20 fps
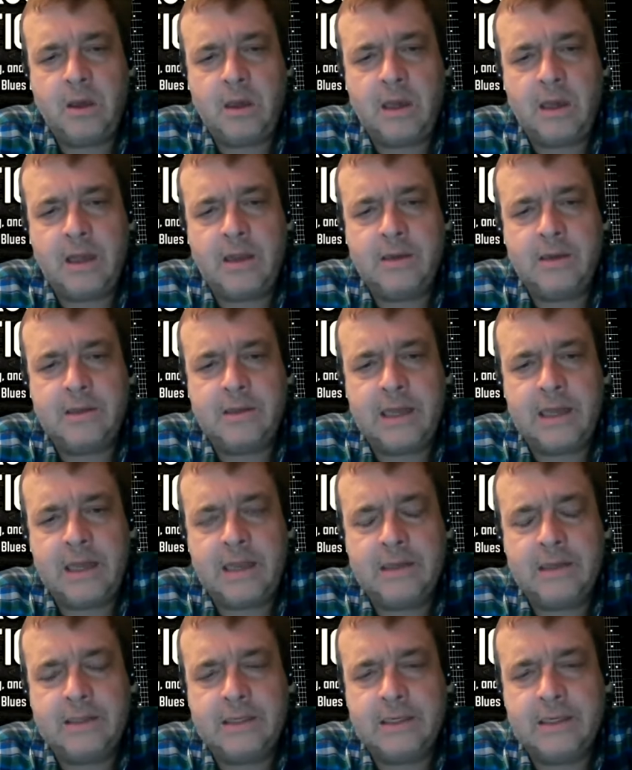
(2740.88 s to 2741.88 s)
and
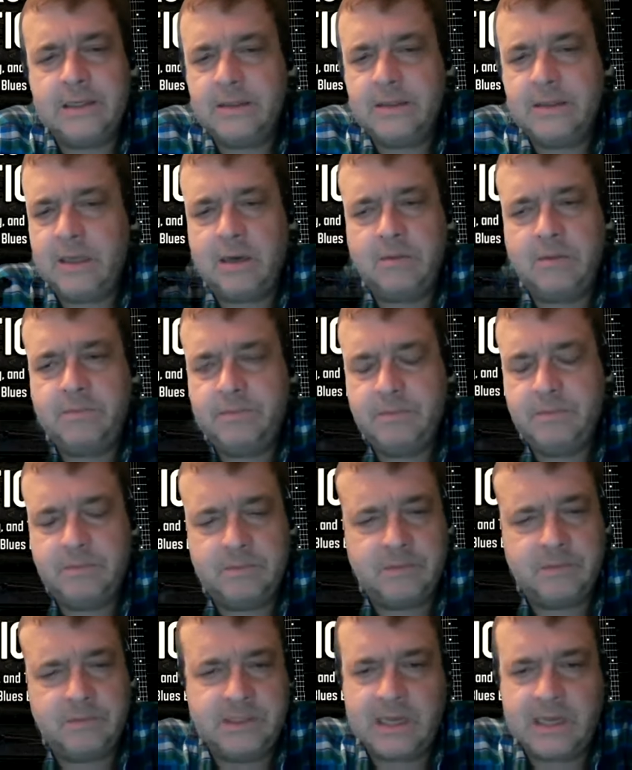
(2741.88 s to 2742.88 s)
and uh, you know
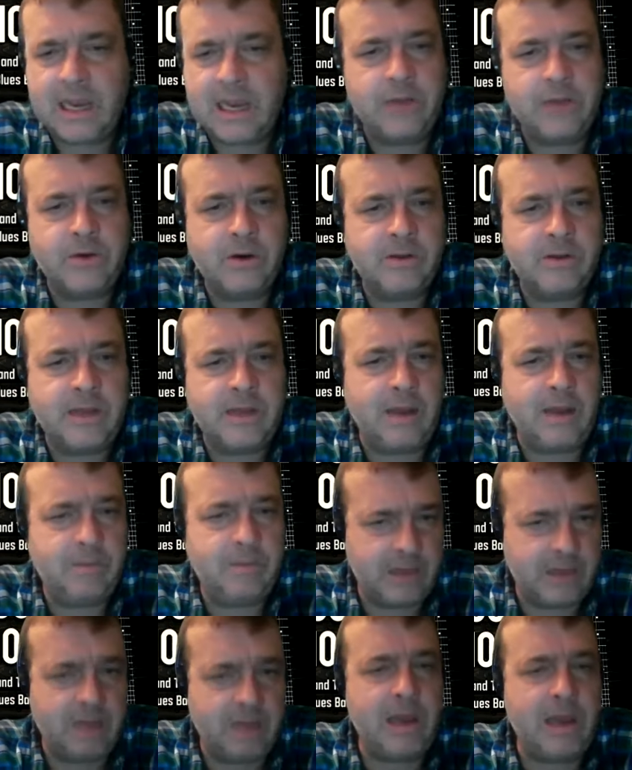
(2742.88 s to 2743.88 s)
together they
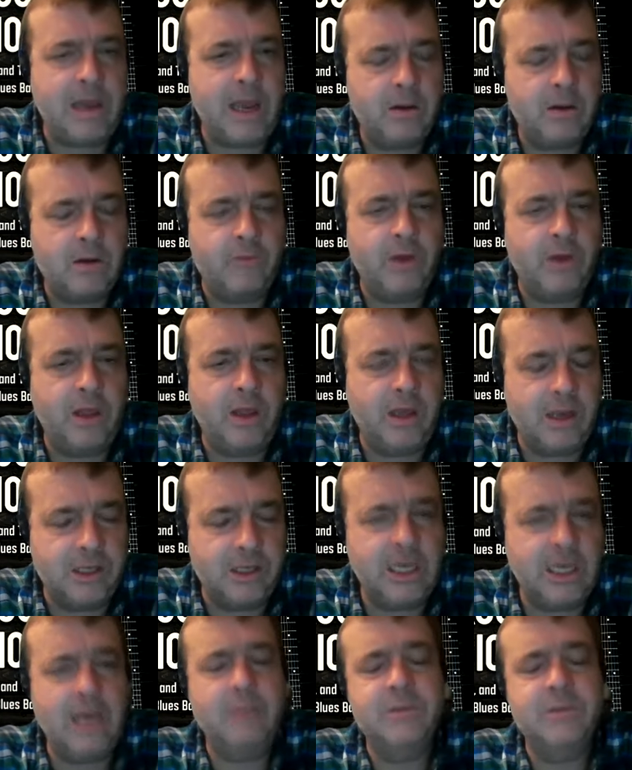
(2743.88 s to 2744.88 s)
they made a really good
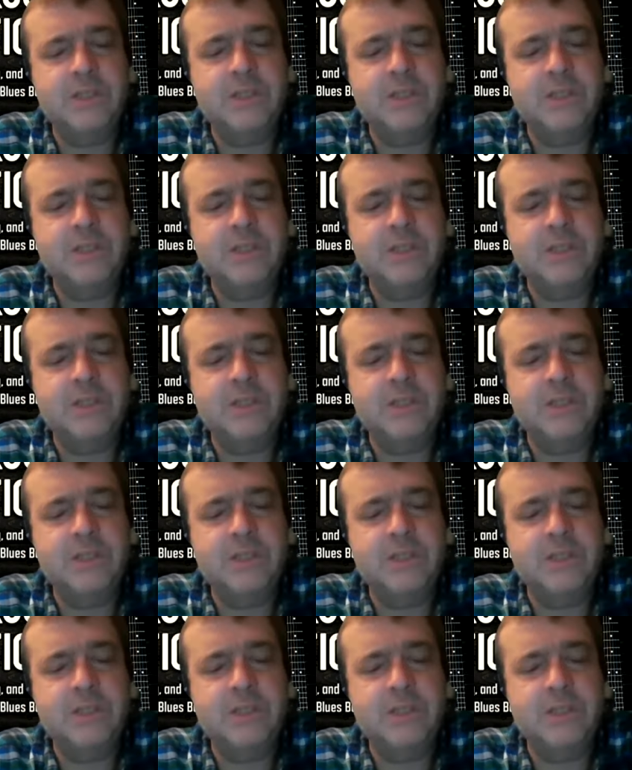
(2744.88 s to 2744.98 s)
team.